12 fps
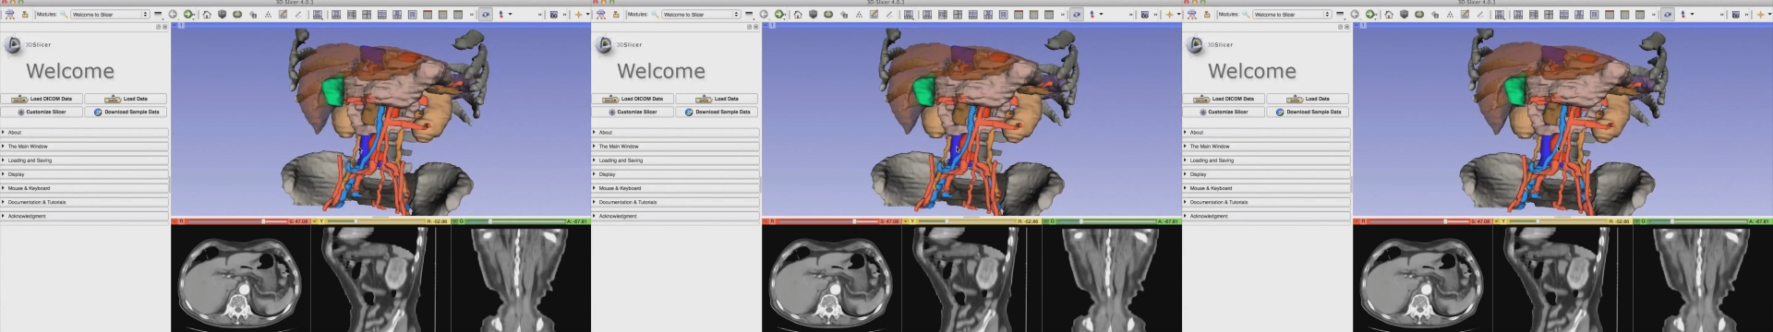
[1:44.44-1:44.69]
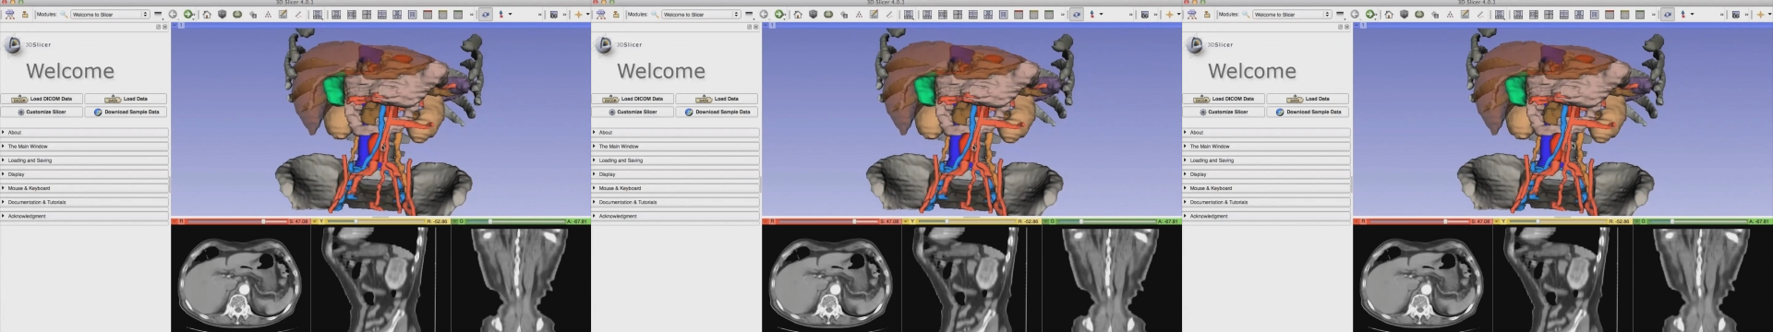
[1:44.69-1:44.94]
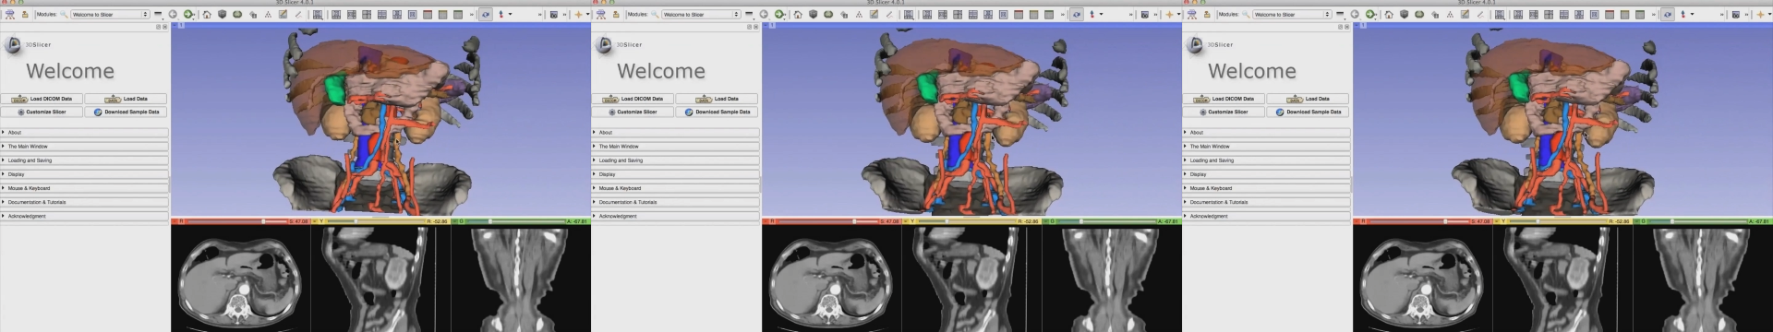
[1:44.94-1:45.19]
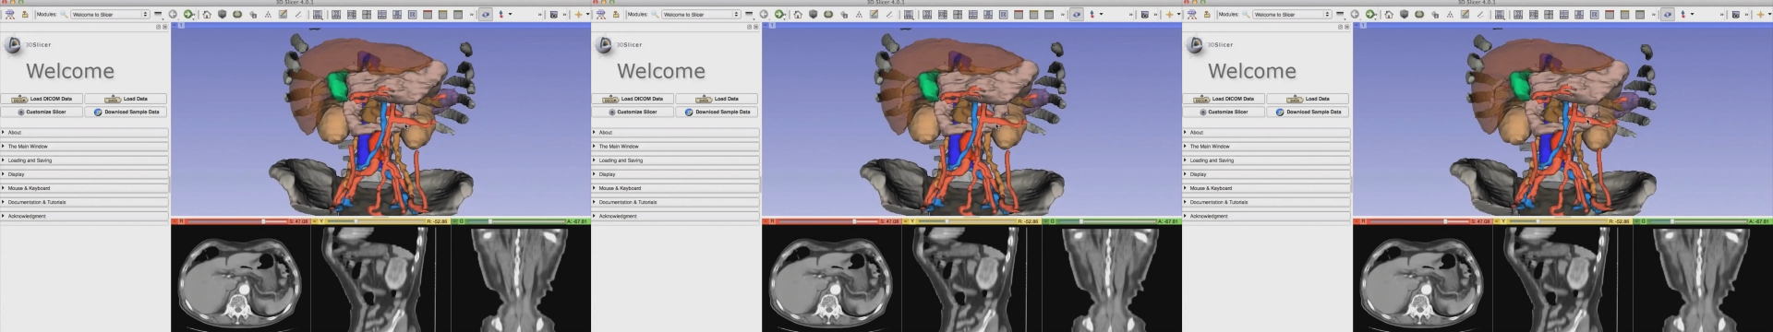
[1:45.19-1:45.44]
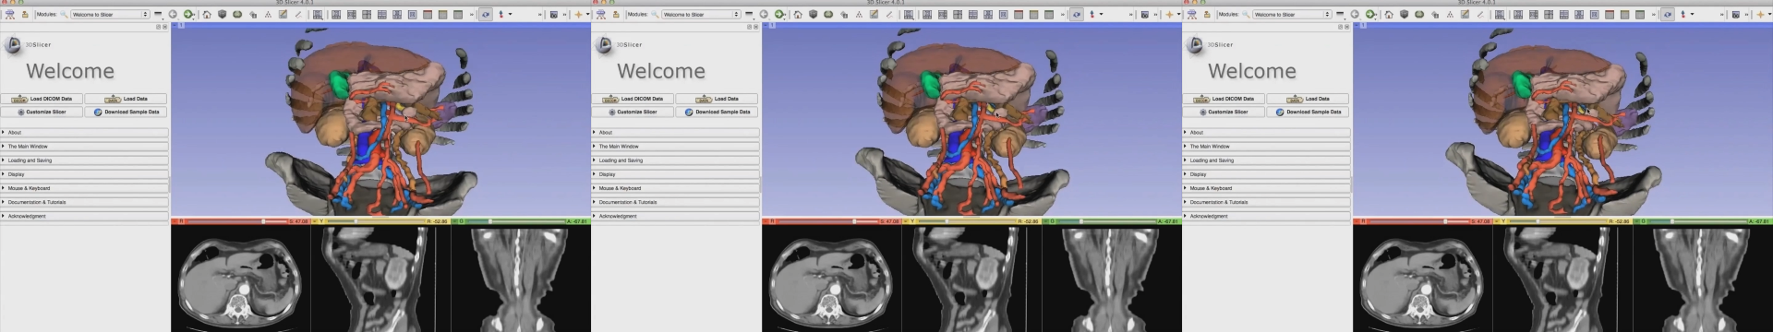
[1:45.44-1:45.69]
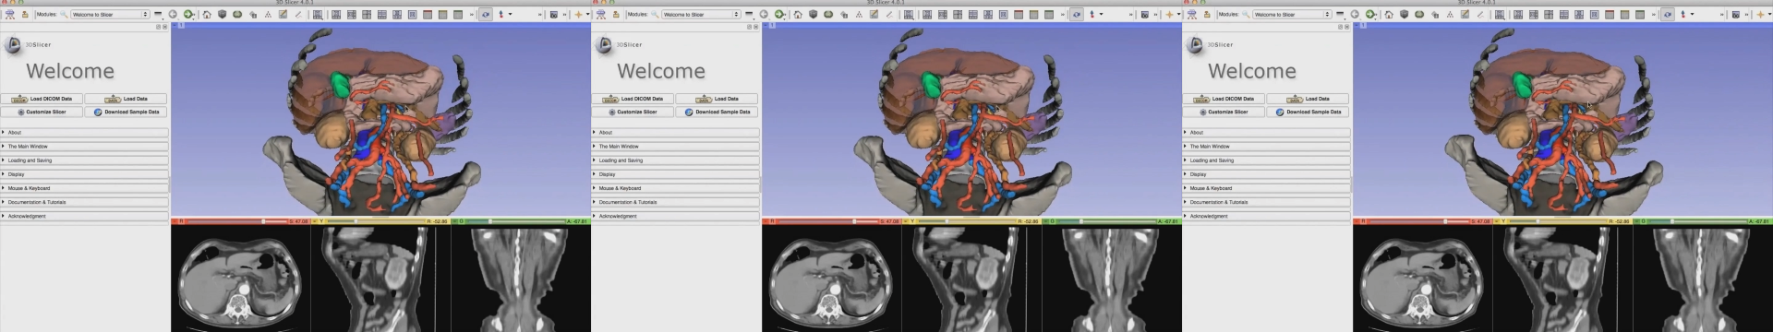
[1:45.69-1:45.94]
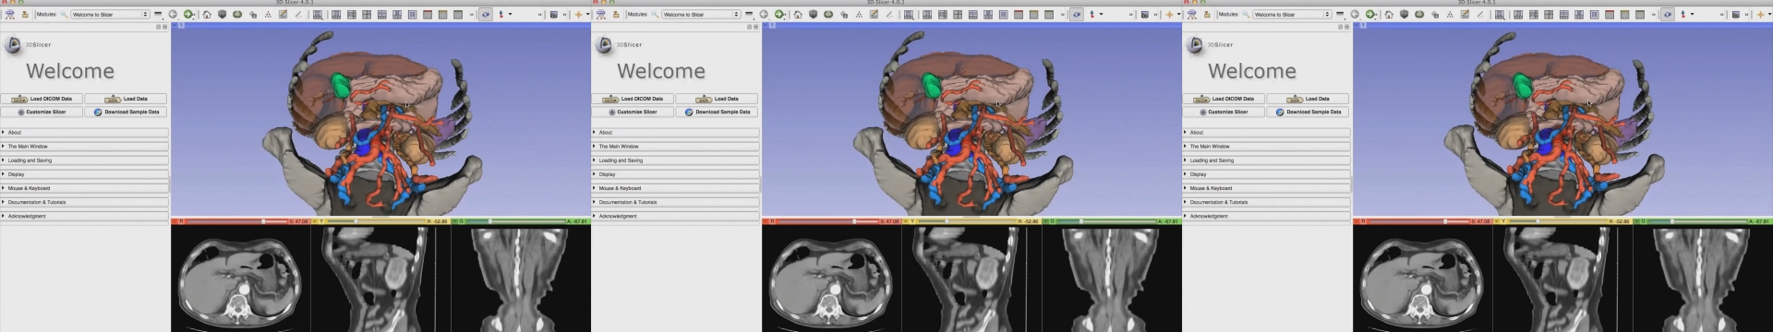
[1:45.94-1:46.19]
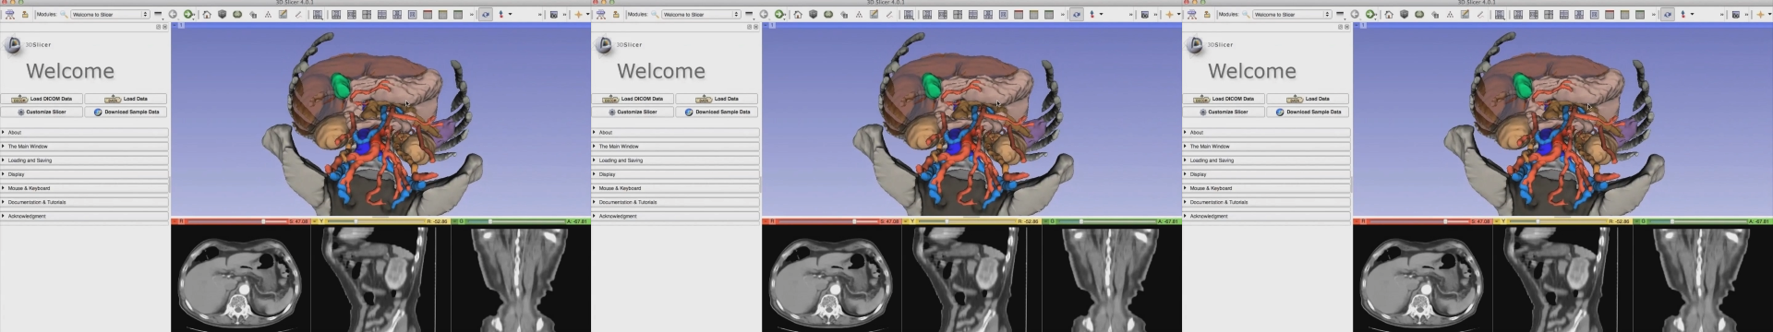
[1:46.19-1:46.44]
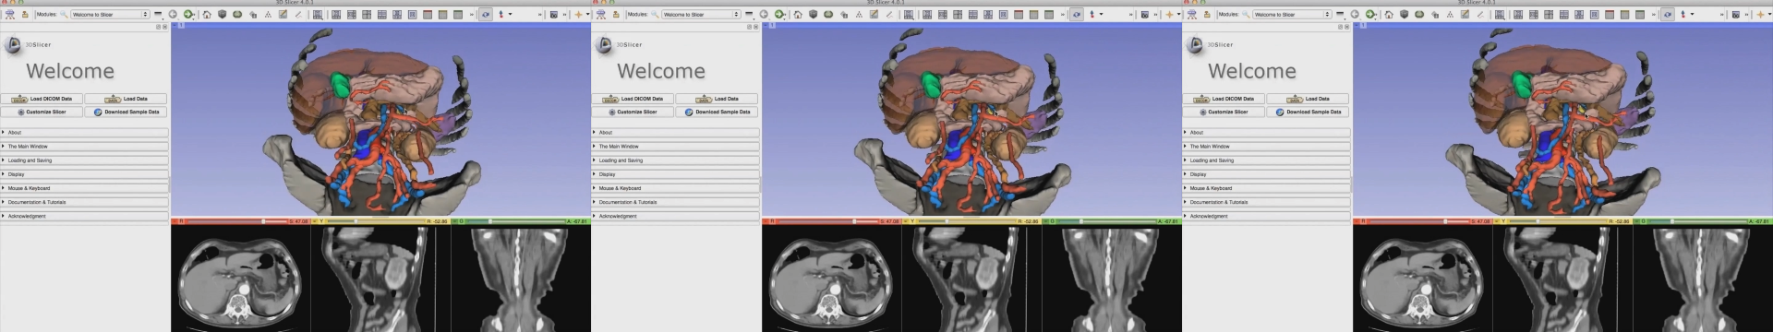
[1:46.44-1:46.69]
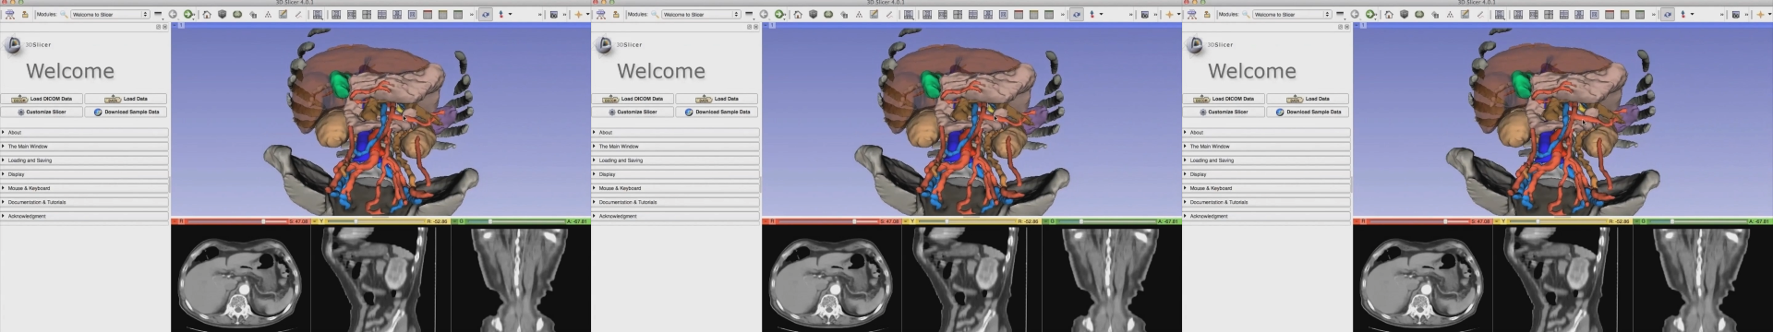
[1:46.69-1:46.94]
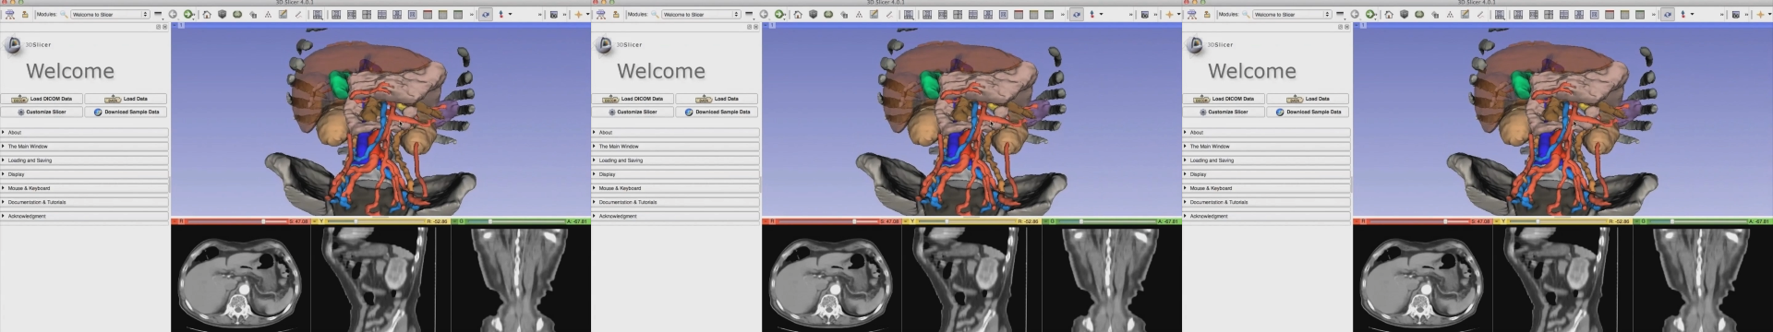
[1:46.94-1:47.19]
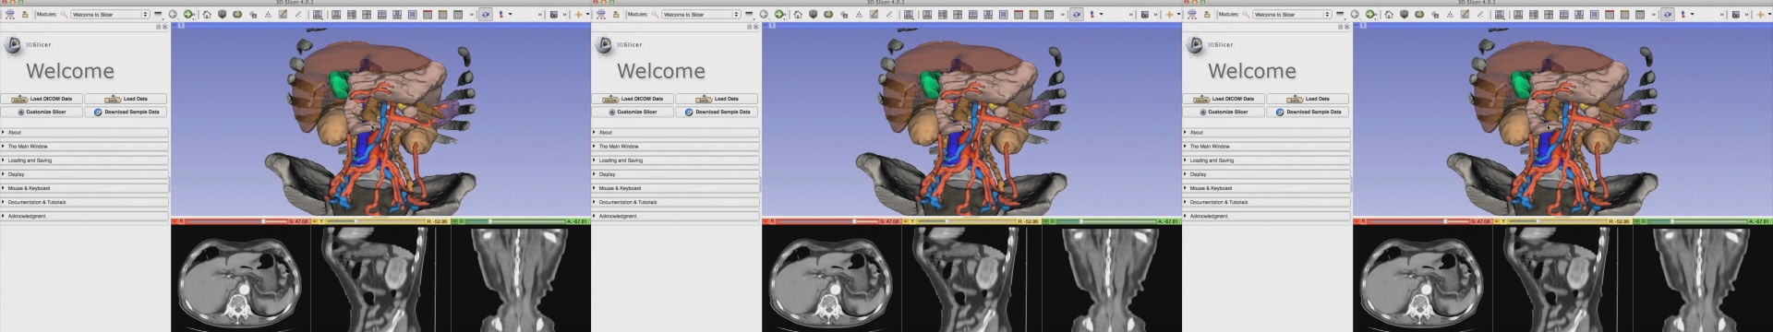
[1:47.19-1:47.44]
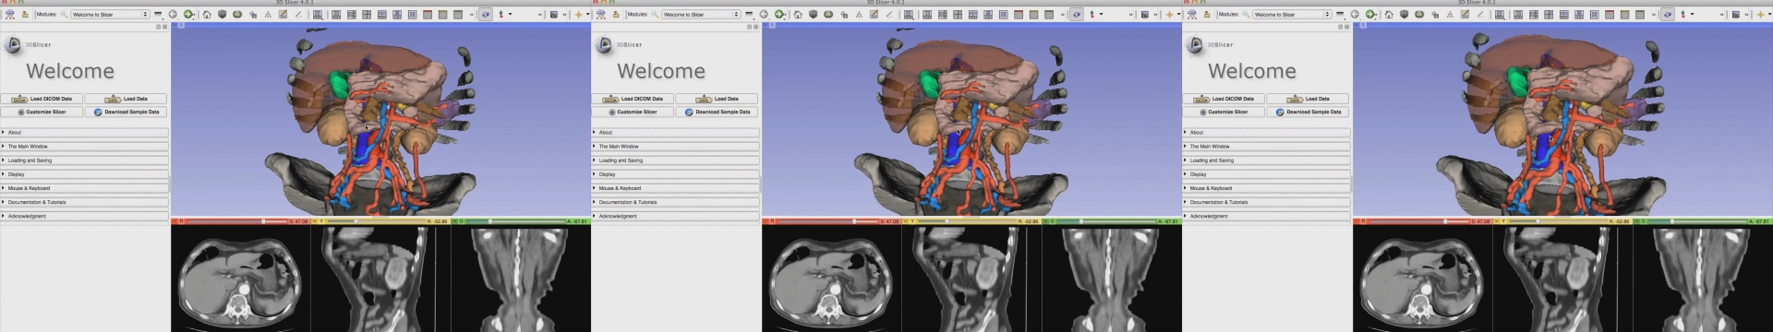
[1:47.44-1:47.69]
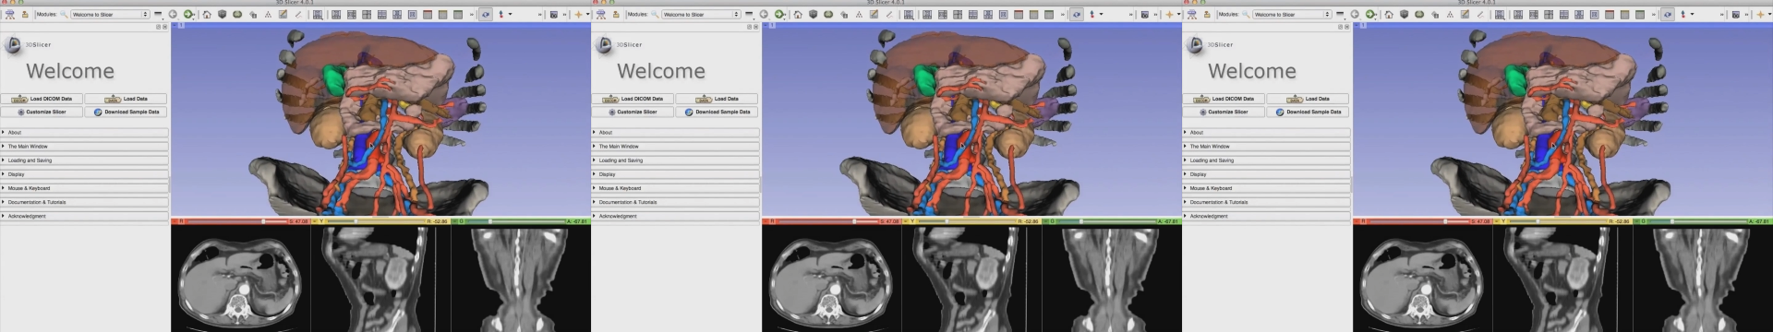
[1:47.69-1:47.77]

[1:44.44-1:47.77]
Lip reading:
(no speaker visible)